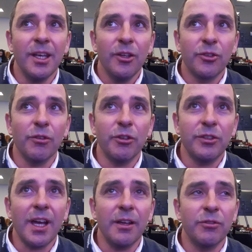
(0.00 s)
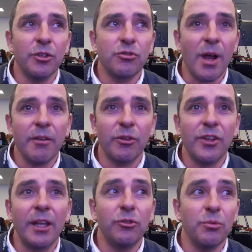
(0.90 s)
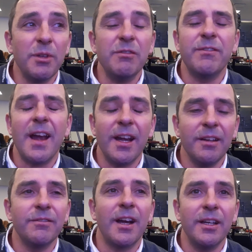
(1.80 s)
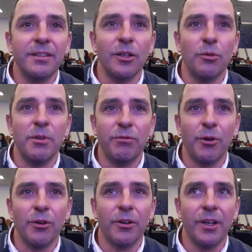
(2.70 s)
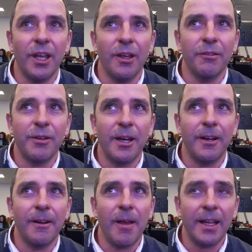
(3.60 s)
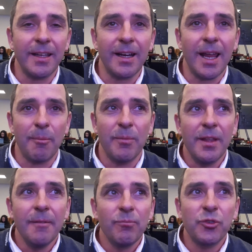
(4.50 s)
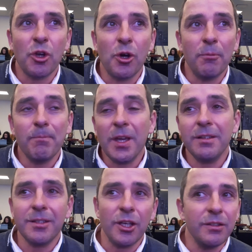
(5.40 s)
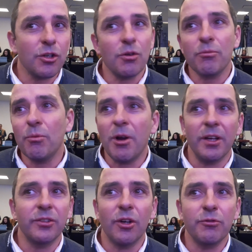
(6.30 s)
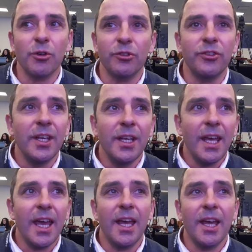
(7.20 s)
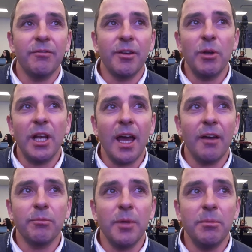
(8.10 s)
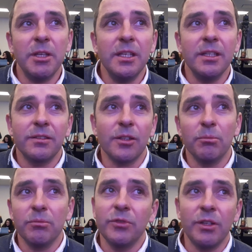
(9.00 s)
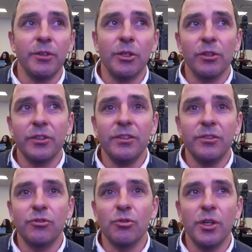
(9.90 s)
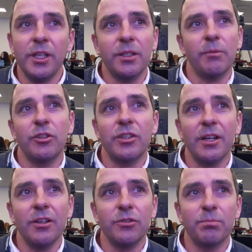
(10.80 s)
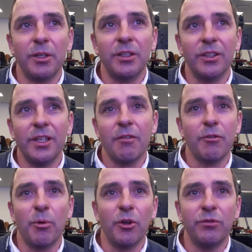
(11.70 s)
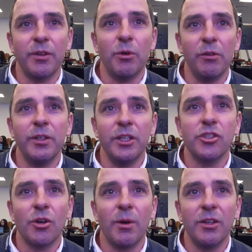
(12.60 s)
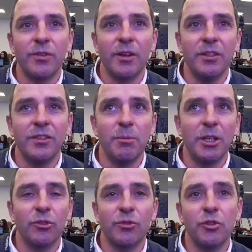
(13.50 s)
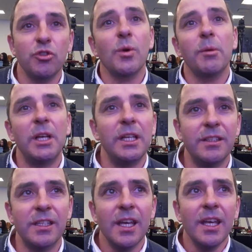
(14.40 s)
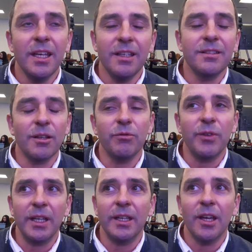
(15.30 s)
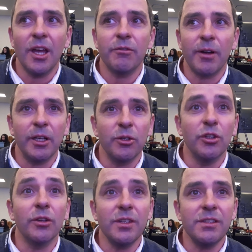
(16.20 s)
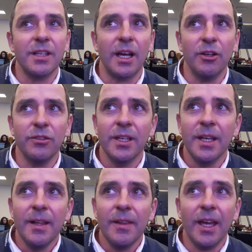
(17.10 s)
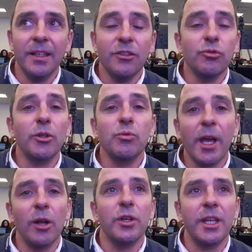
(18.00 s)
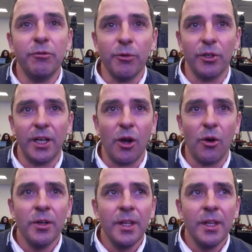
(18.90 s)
So the drivers had to be very, very slow before their attack lap. So it's a compromise. Of course, they will have maybe some difficulties to heat up the tires, but on the other point, they will finish the race very easily, because their durability is something very good on these tires, and it's what we are looking for now.